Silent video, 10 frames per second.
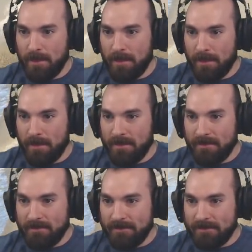
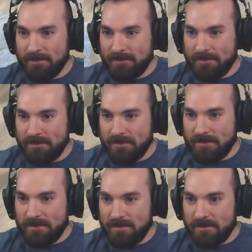[no speech]